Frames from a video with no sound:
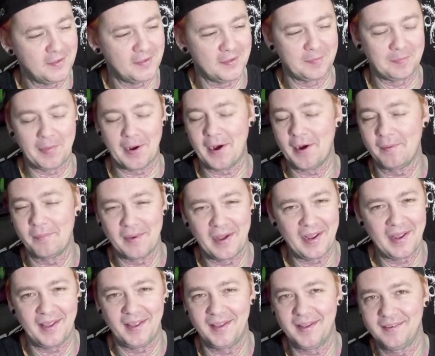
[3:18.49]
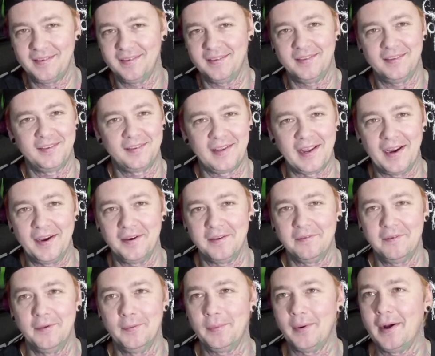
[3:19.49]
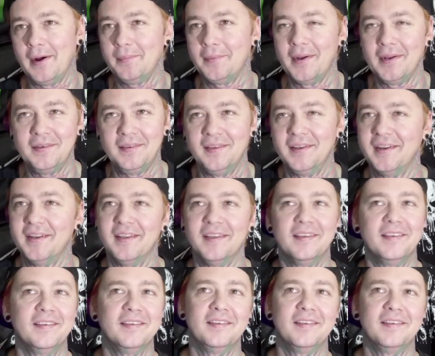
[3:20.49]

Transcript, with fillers: just bob my head to this kind of hip hop. I dig it.